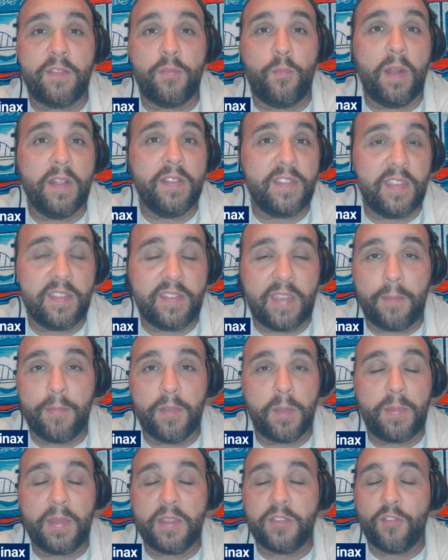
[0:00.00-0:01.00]
Once he's able
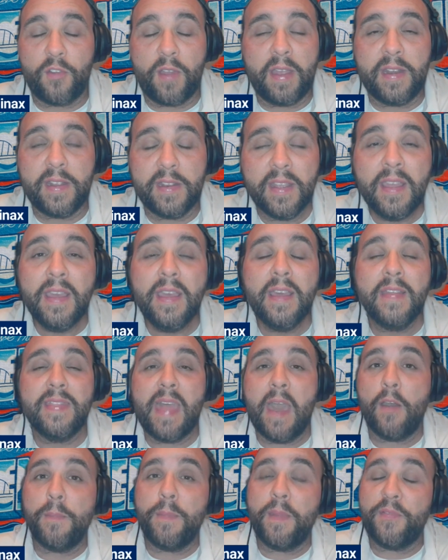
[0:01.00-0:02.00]
to be traded,
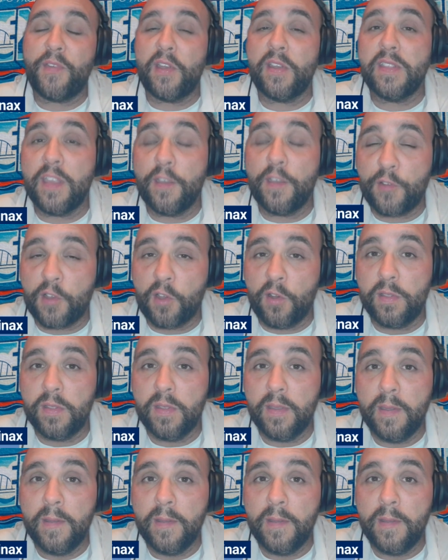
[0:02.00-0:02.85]
that would be very difficult.